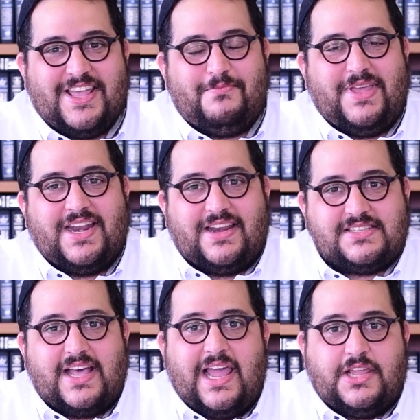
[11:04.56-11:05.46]
being an
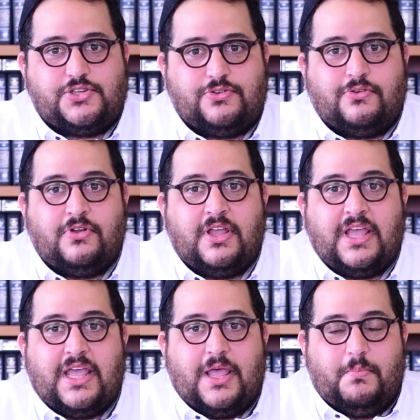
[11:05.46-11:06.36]
Israeli Jew,
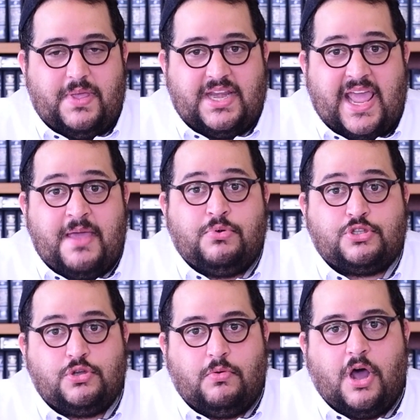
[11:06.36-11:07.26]
being able
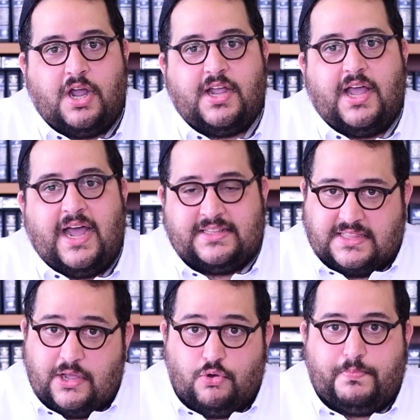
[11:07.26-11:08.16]
to walk under
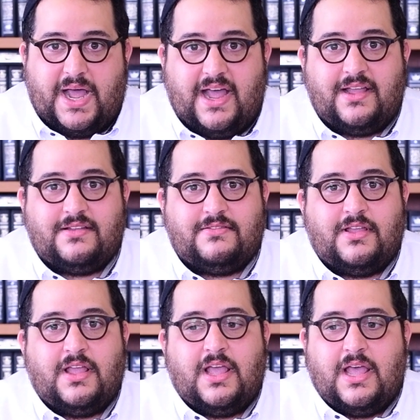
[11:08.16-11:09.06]
the chuppah
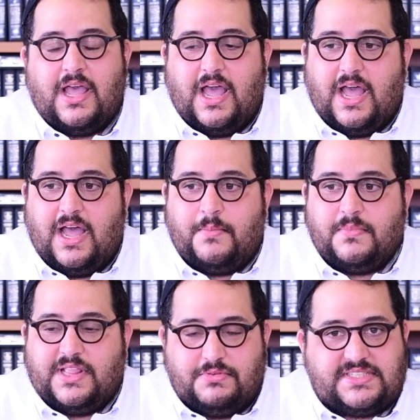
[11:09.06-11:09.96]

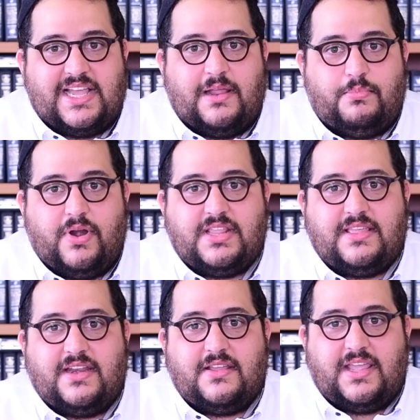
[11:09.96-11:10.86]
that we
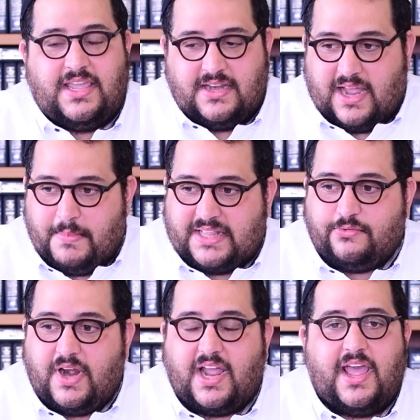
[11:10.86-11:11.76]
celebrated in
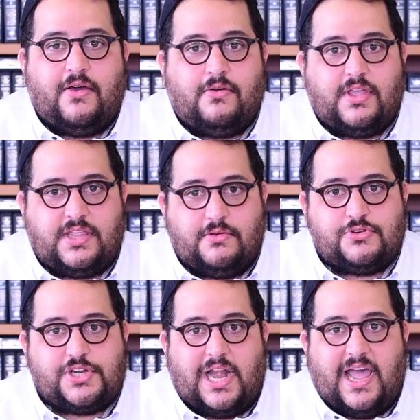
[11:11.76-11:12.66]
Hamat Rachel in
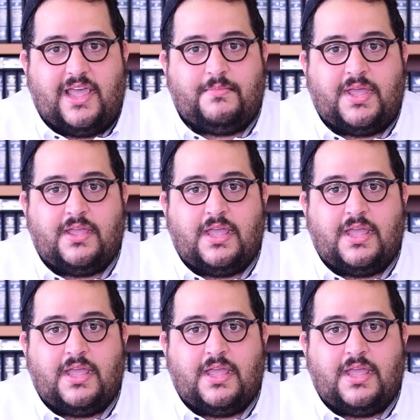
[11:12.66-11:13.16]
Yerushalayim,